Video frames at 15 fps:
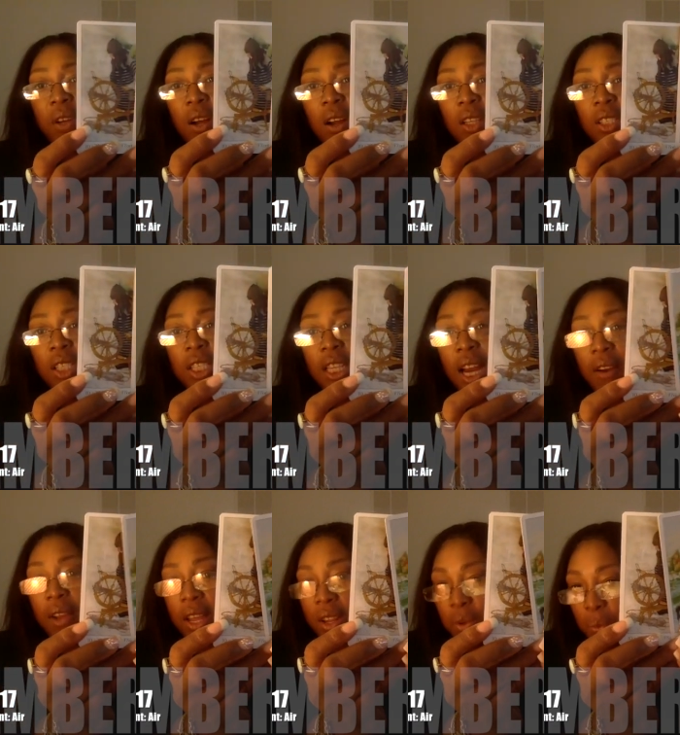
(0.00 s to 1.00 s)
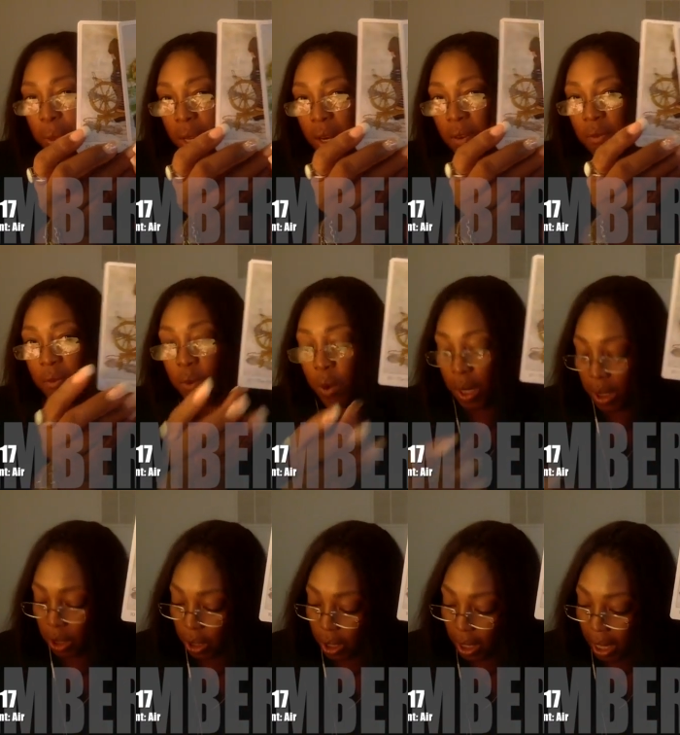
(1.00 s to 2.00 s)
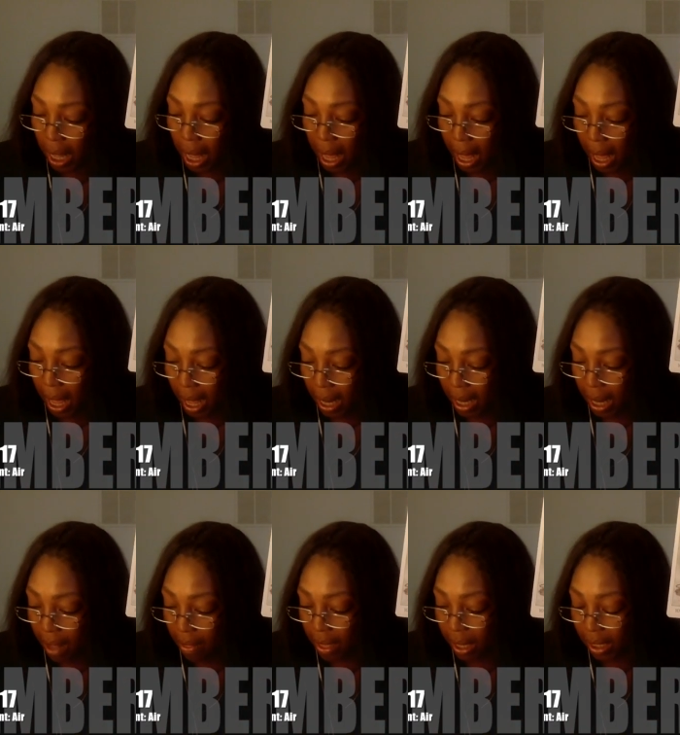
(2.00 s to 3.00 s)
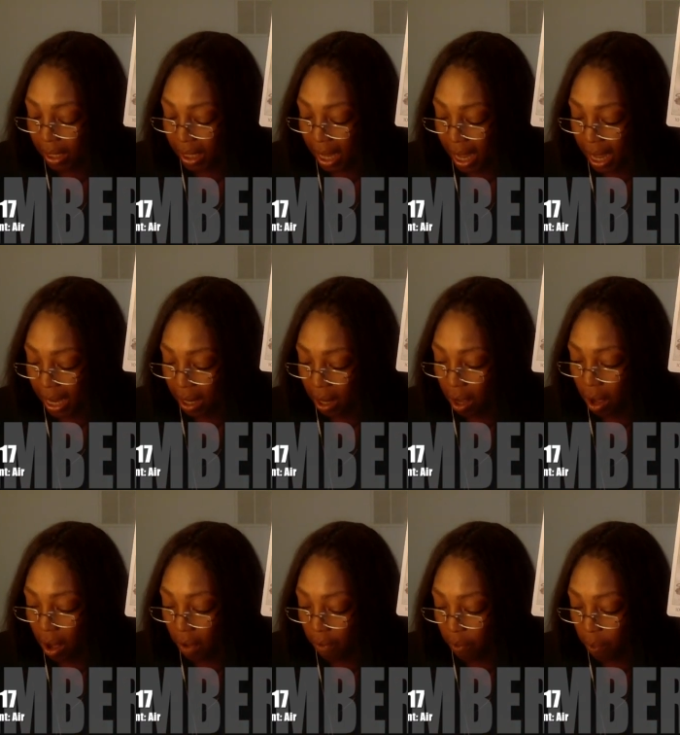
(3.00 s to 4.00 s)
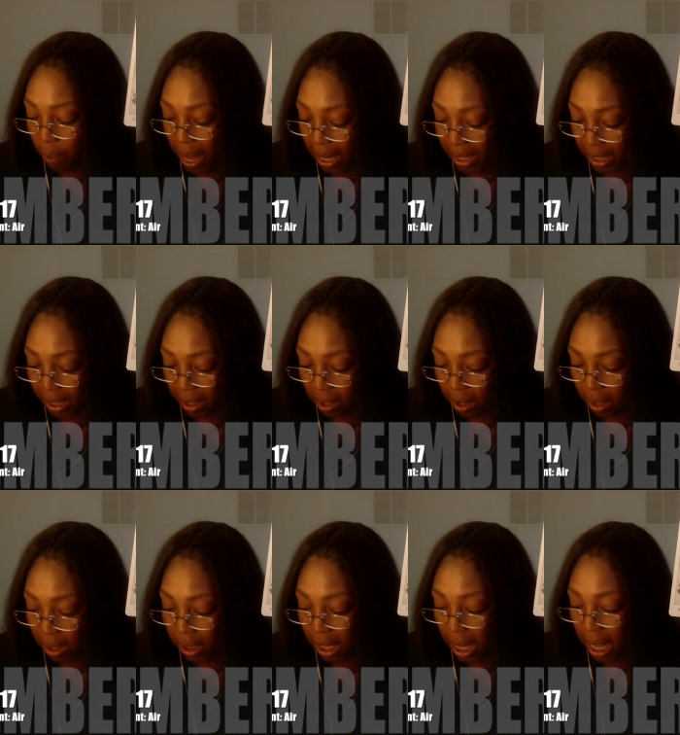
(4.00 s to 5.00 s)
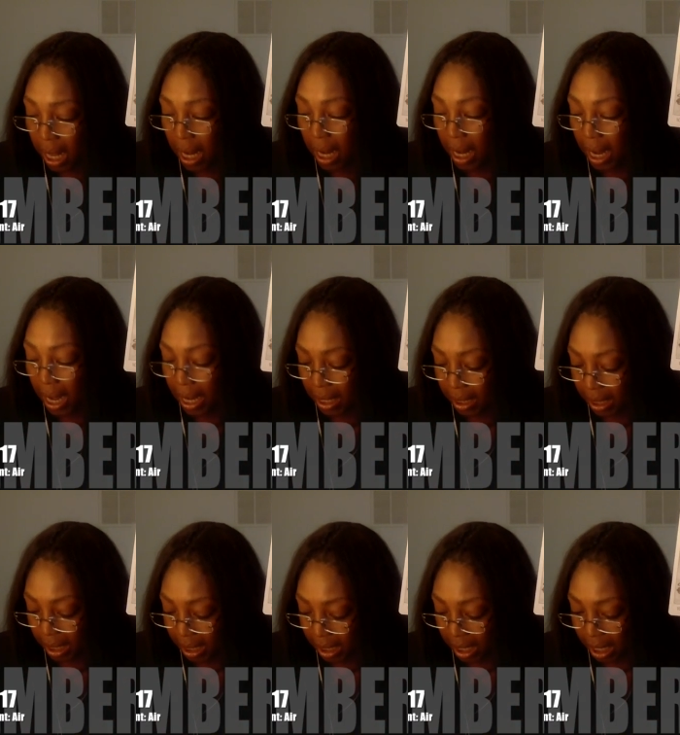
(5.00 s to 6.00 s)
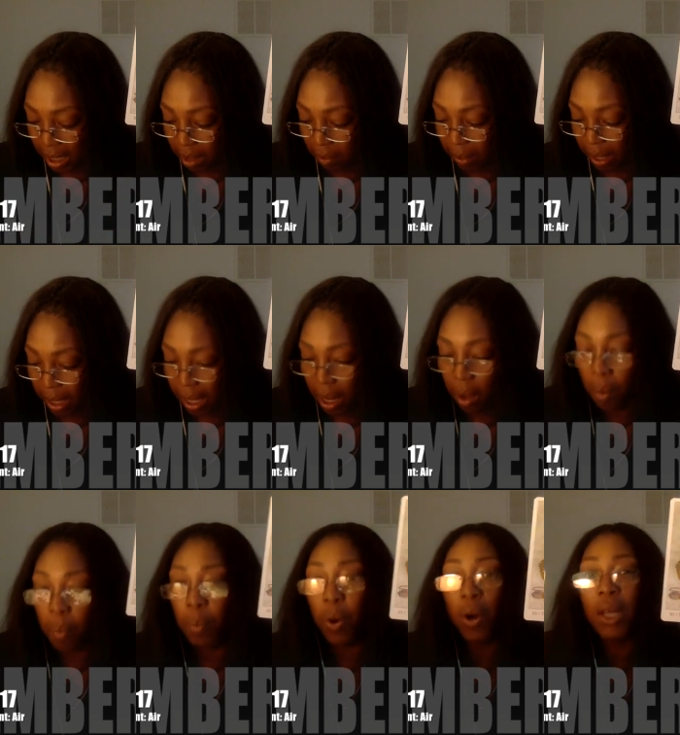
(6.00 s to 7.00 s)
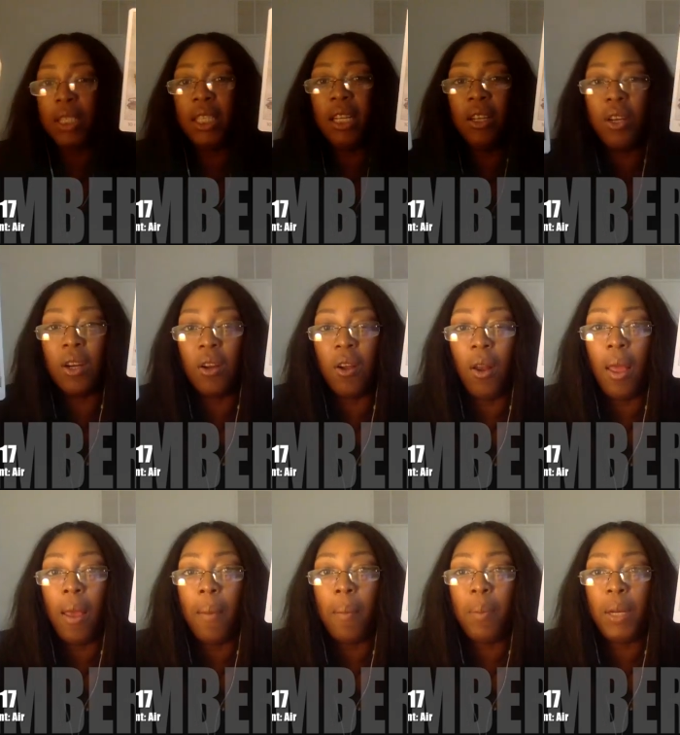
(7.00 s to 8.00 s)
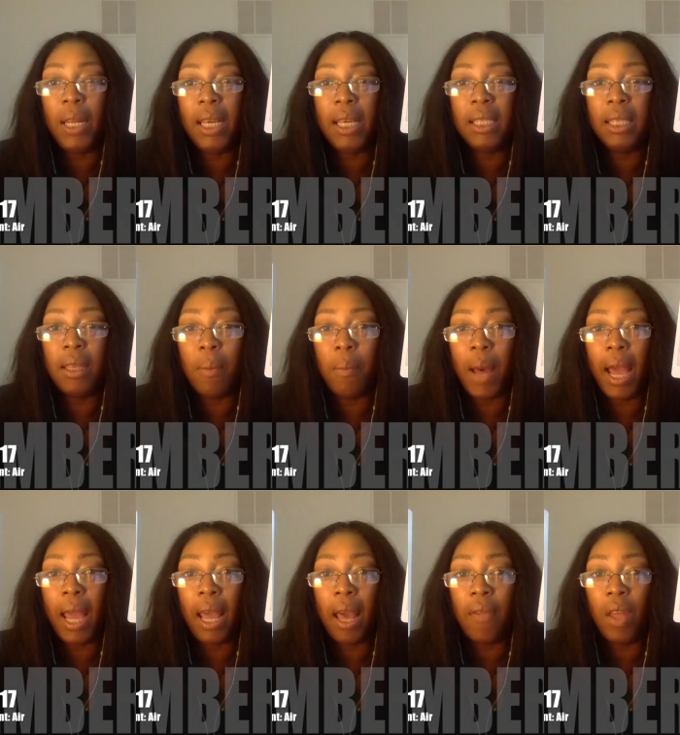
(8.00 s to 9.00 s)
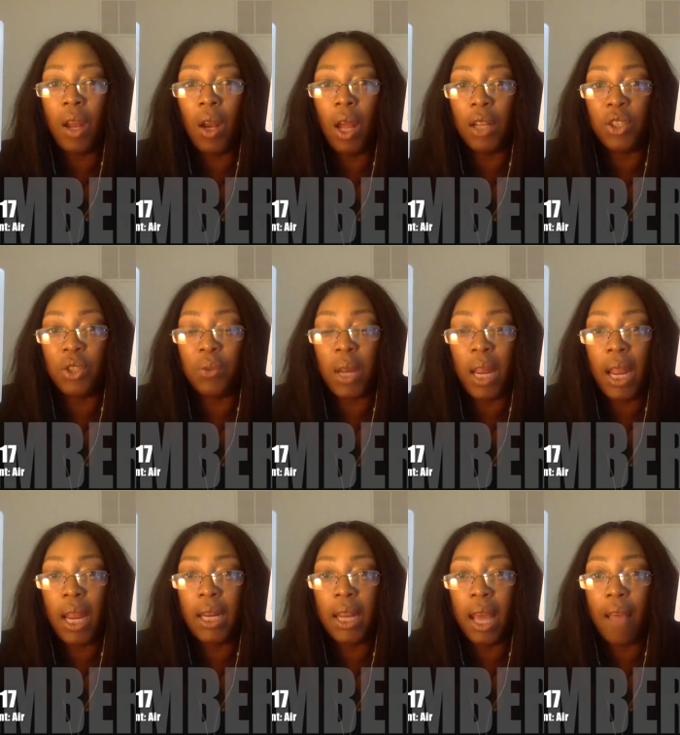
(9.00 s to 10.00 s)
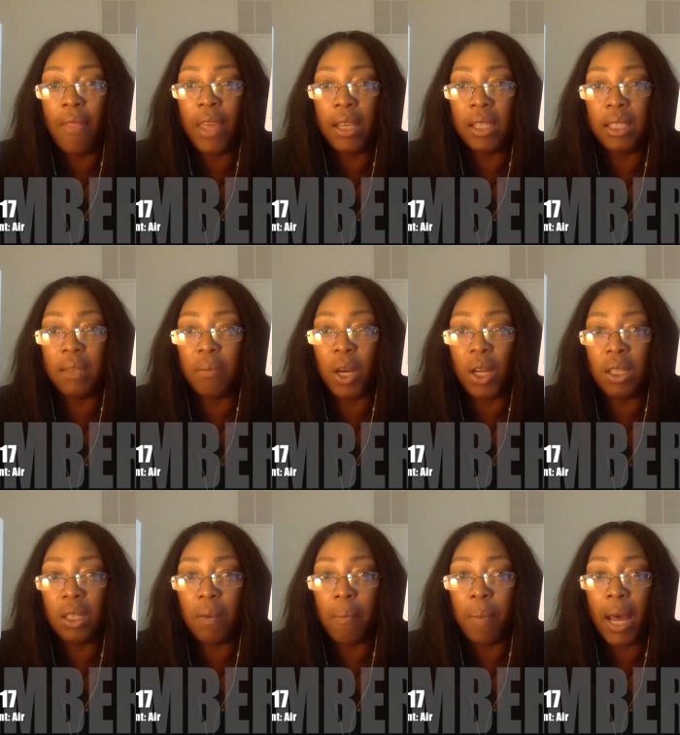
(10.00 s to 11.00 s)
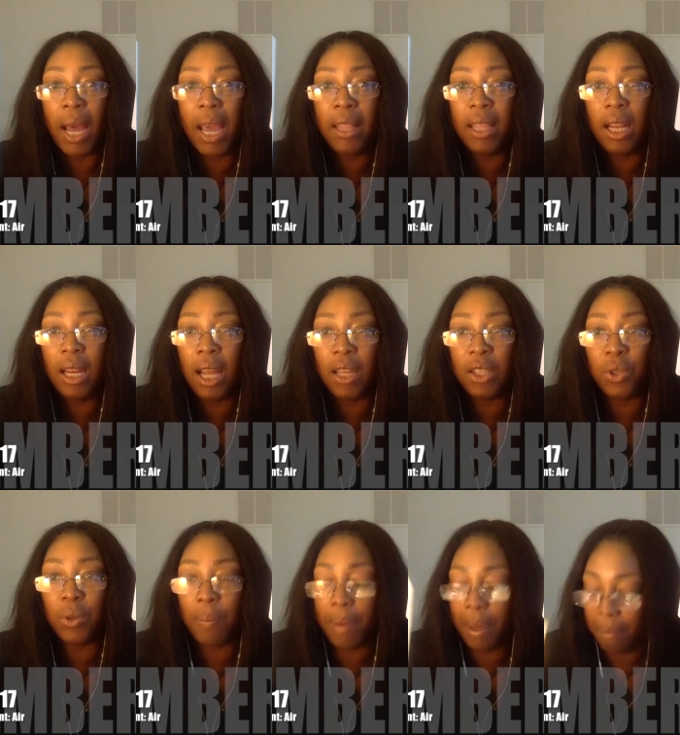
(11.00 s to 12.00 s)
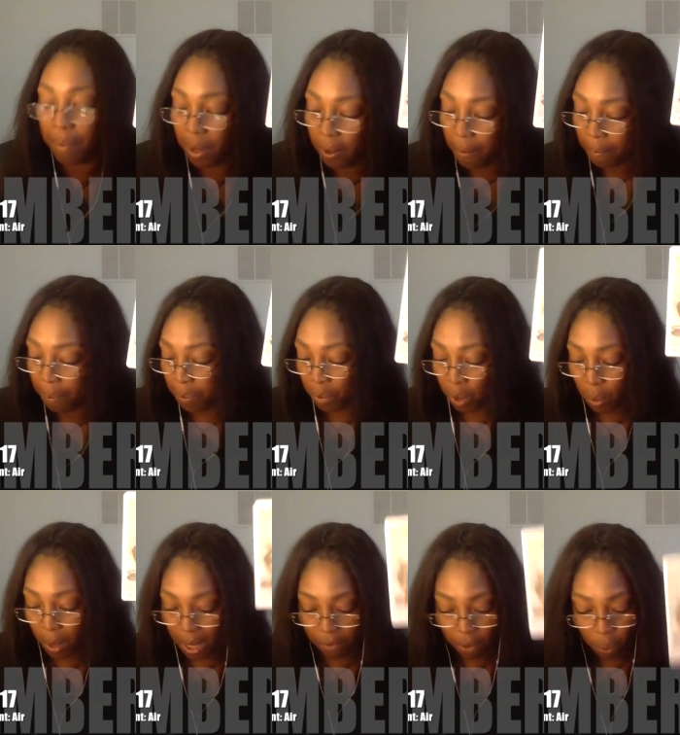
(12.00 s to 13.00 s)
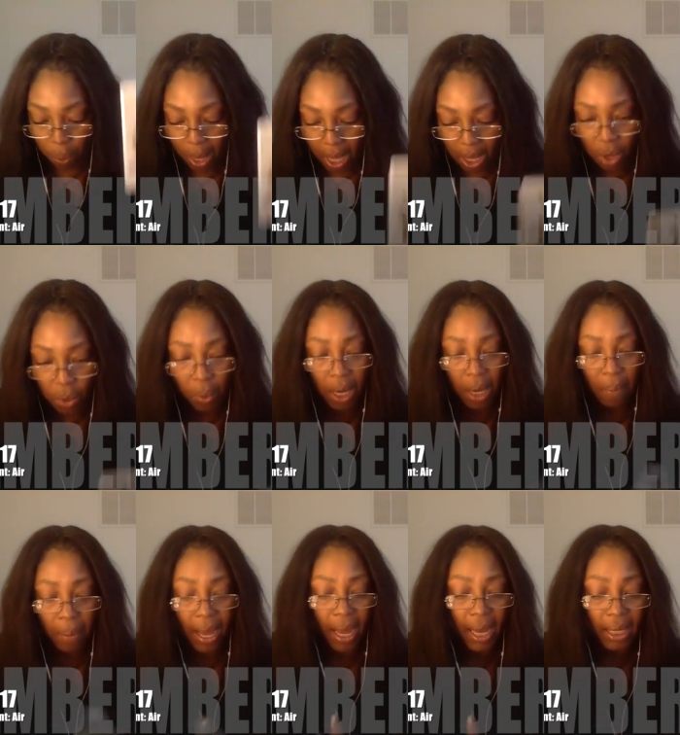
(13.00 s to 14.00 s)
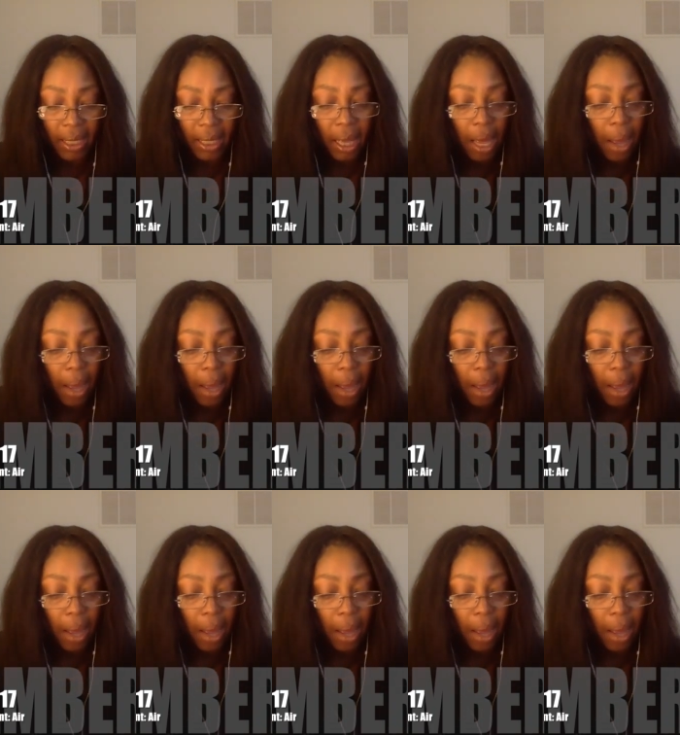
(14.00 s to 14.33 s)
cards: the Chariot, the Wheel of Fortune, and the 10 of Pentacles. Ladies and gentlemen, boys and girls, please buy the lottery in this month. Buy the lottery, people. Whatever way you want to buy it,